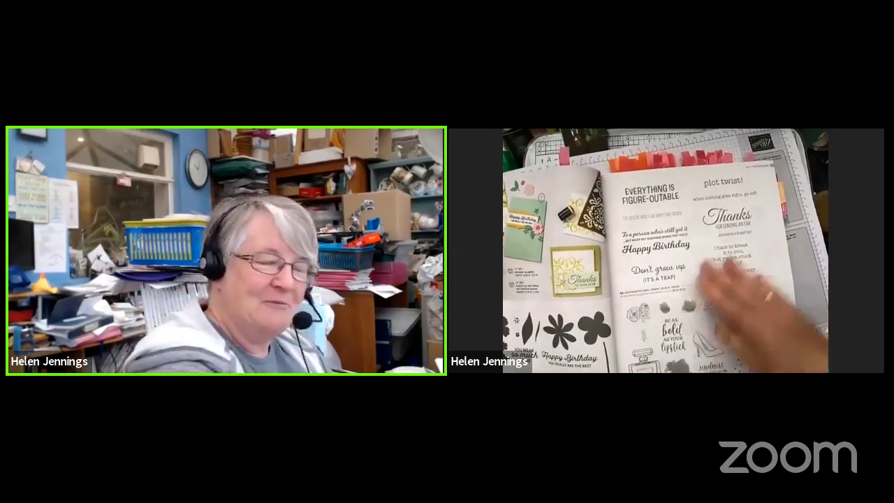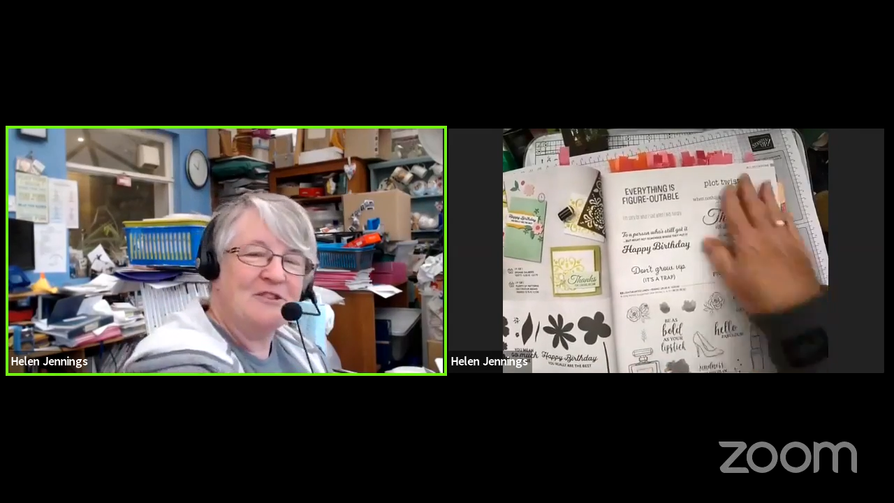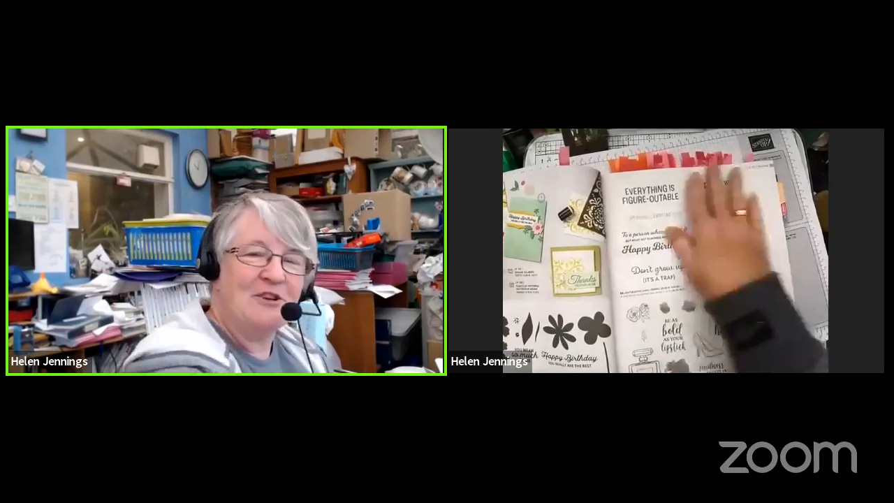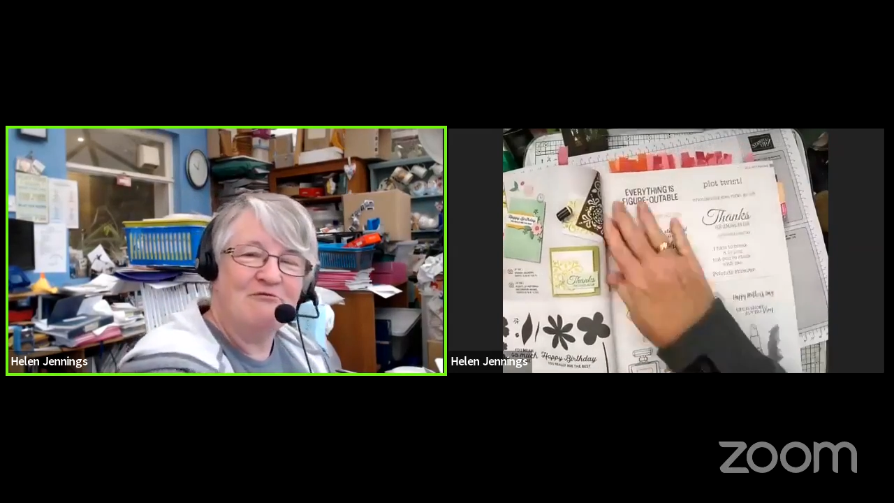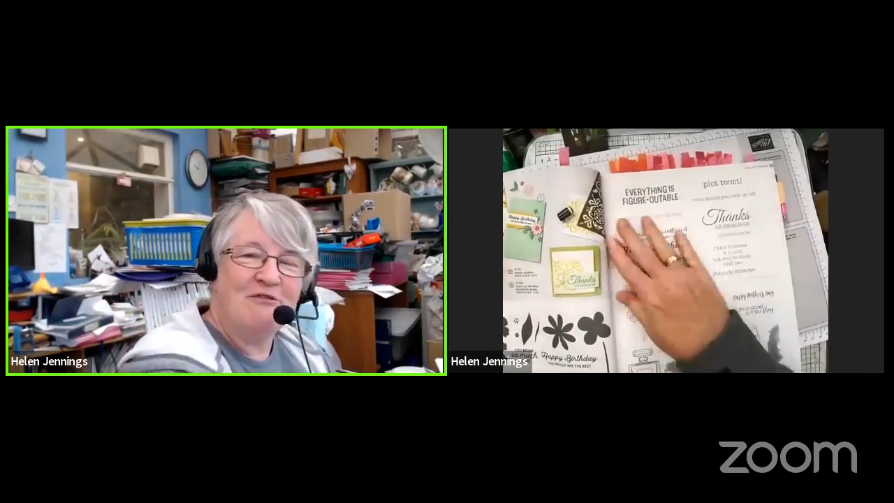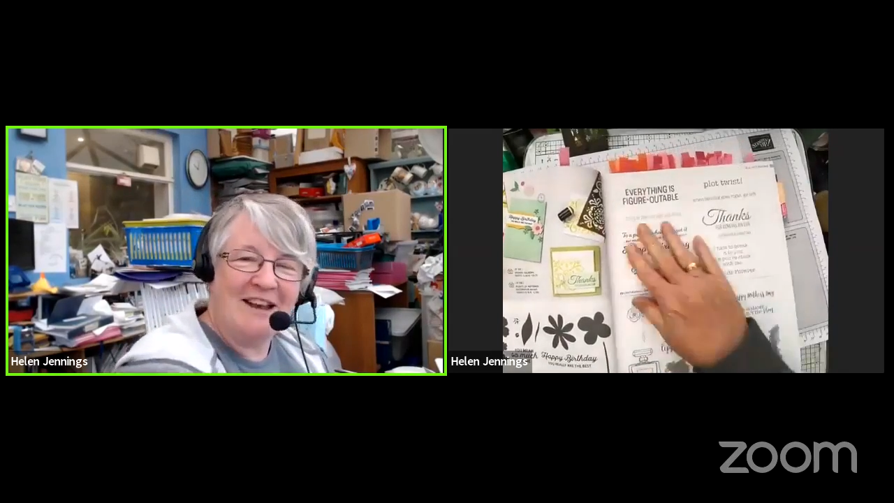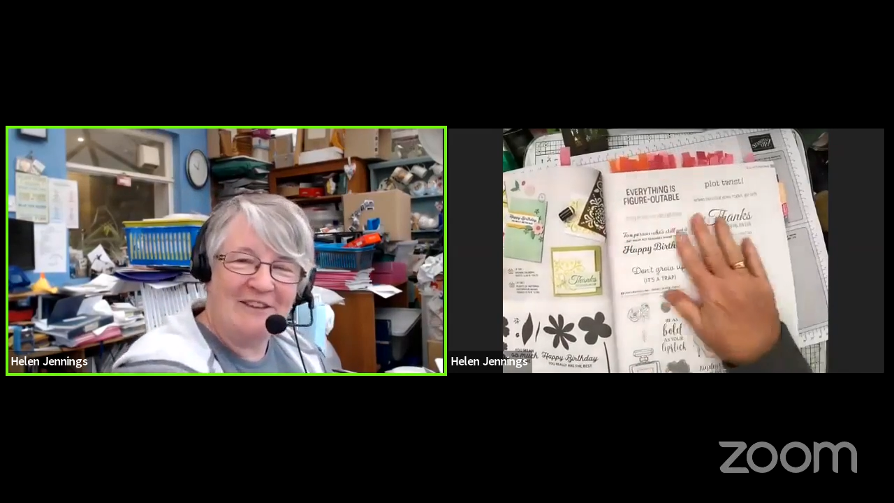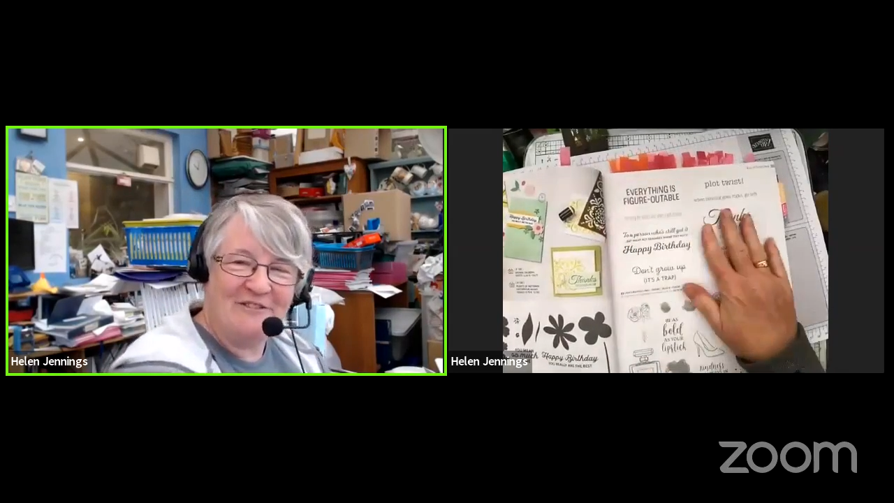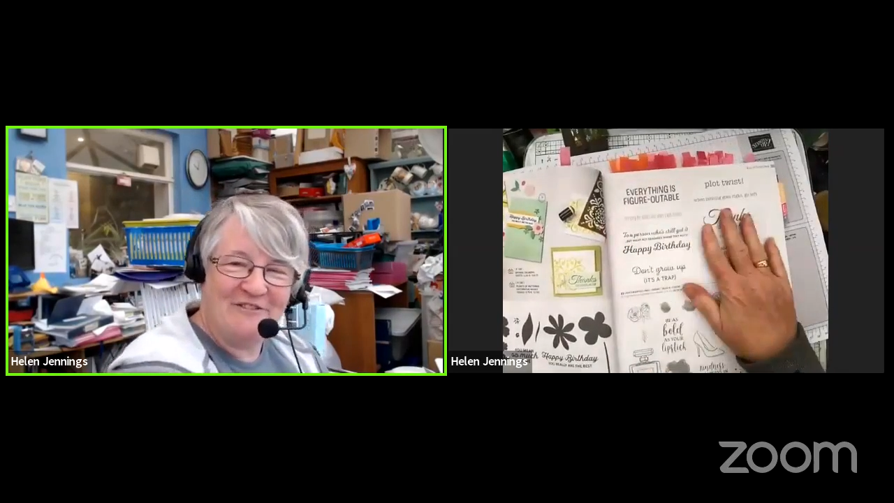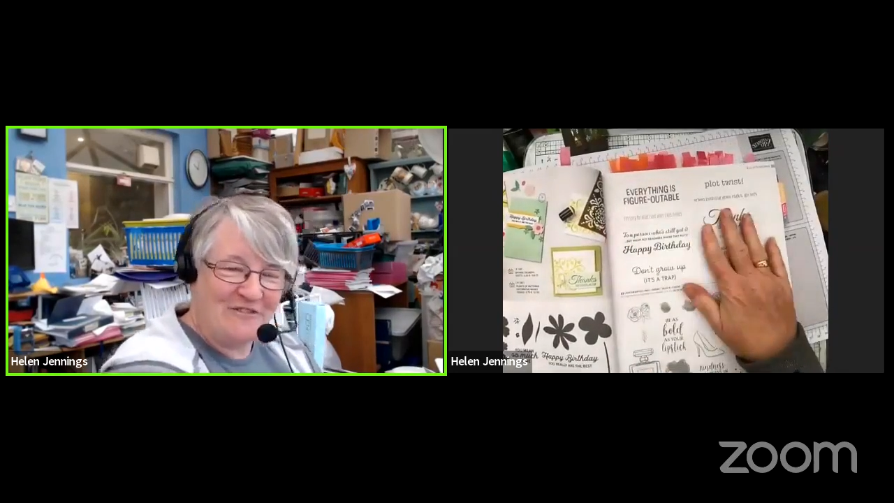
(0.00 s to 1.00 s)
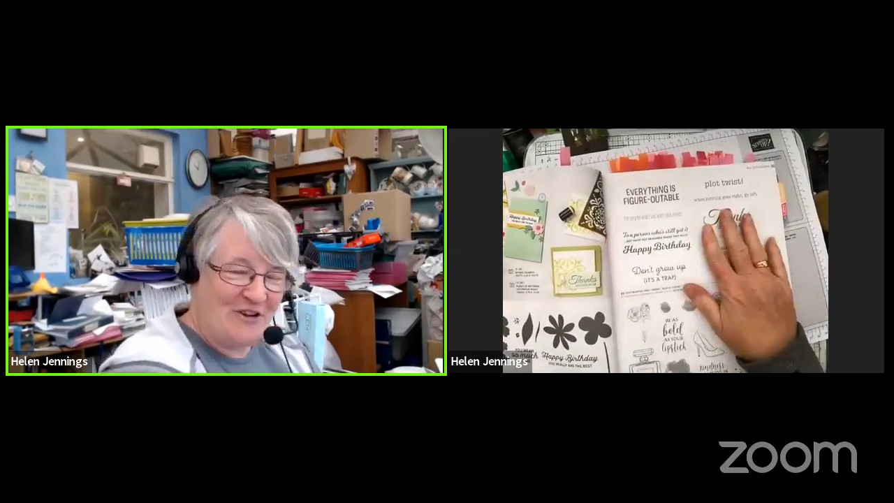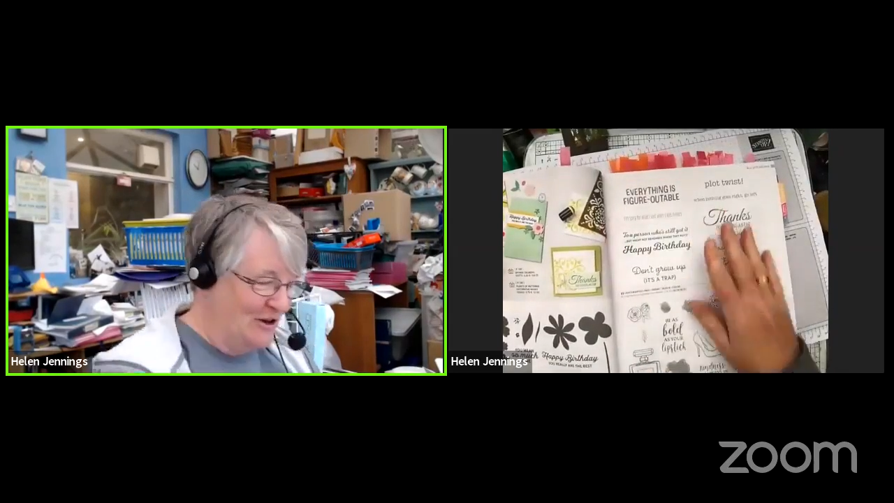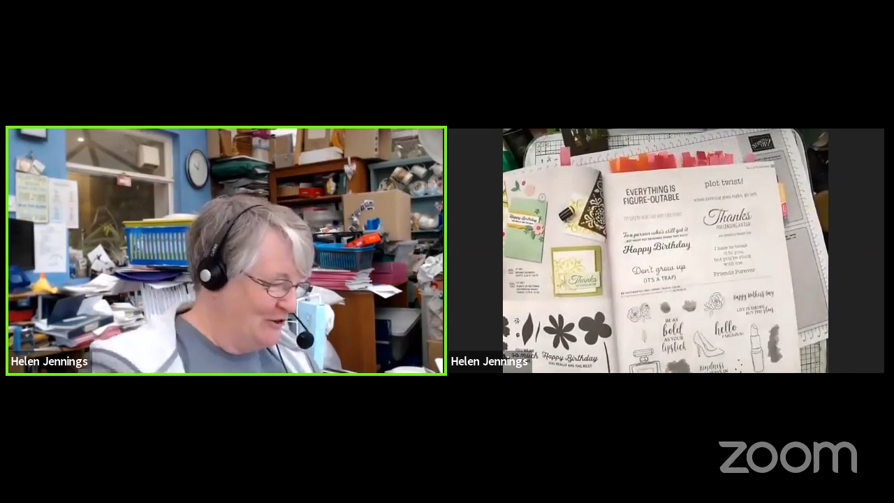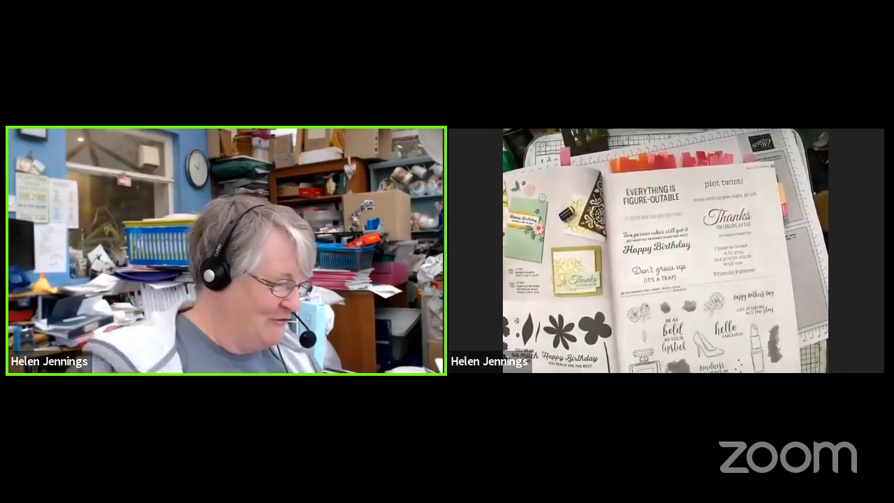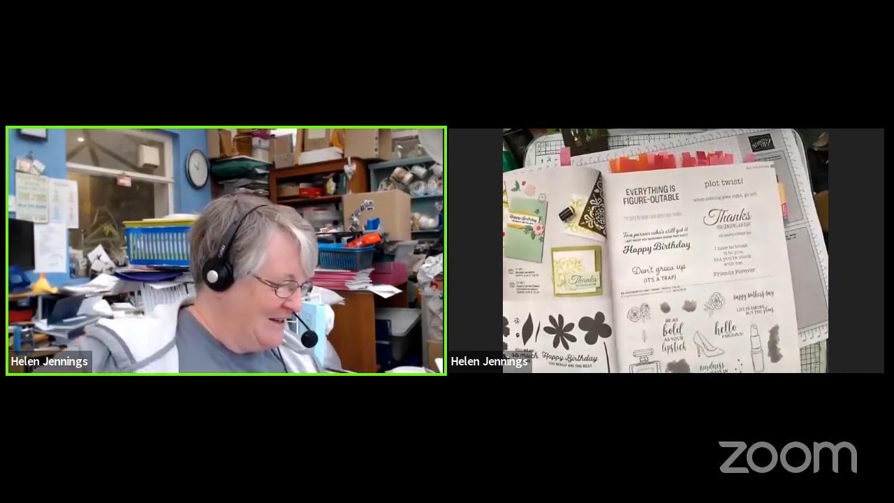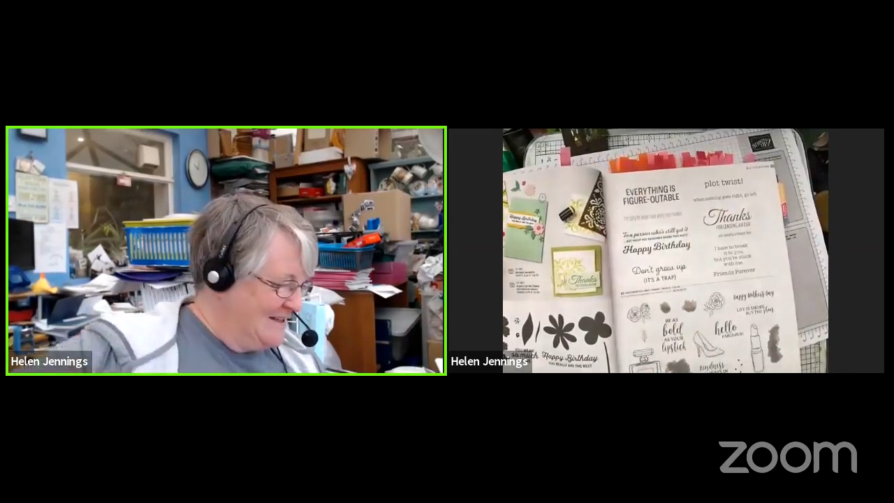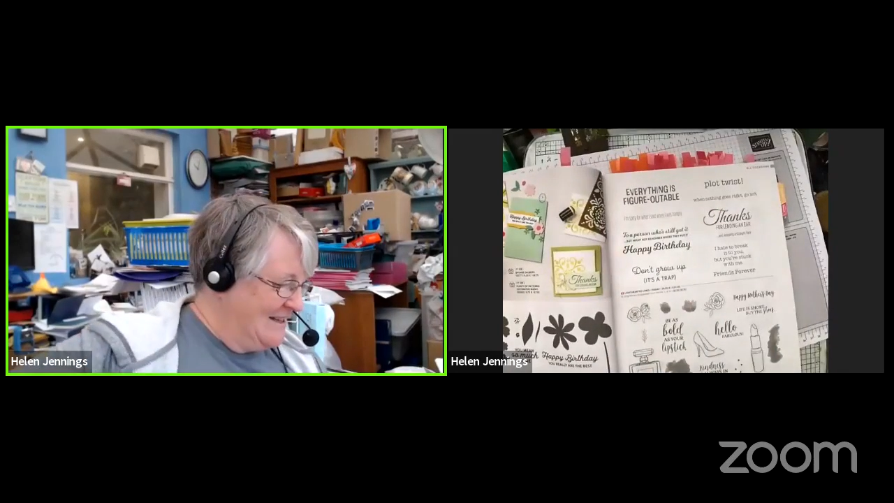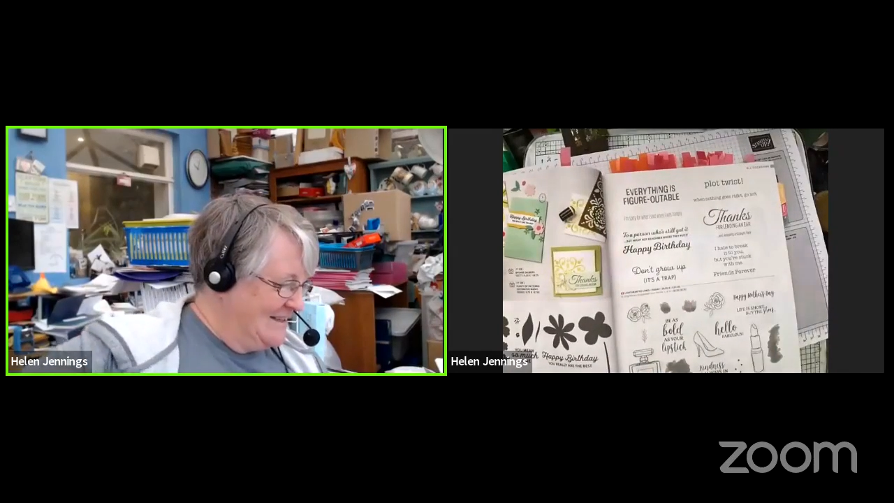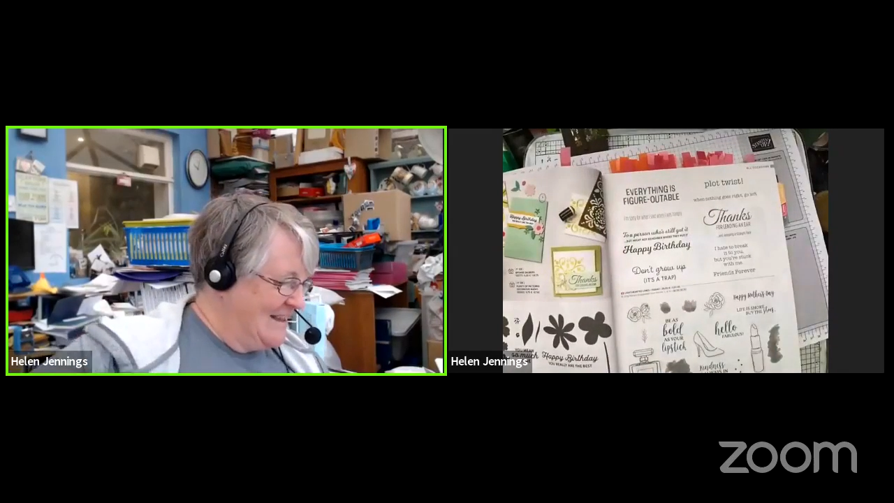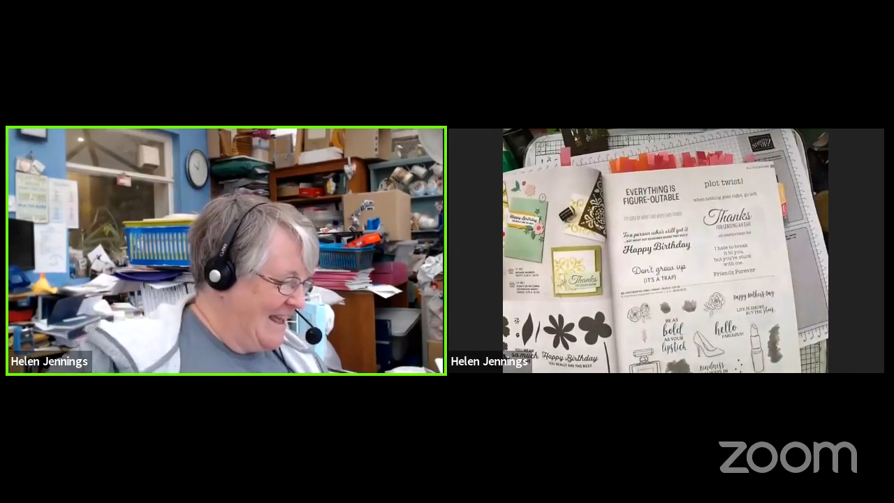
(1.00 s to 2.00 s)
So really fun
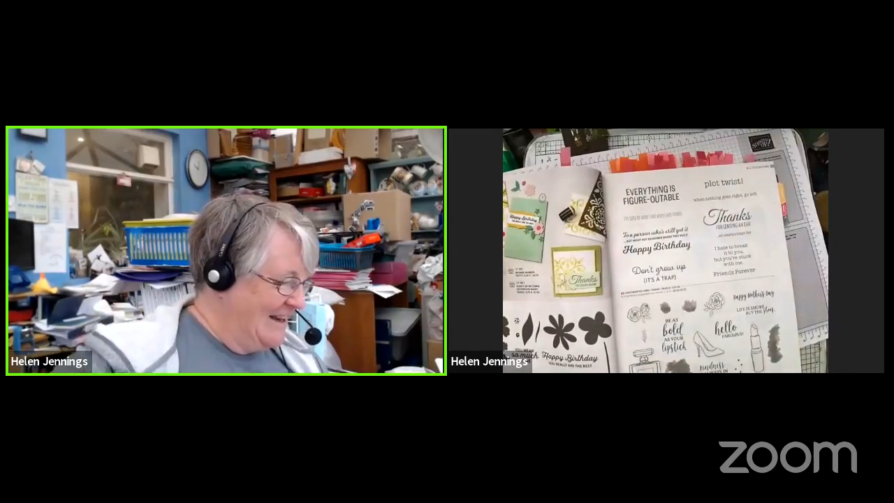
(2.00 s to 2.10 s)
greetings there,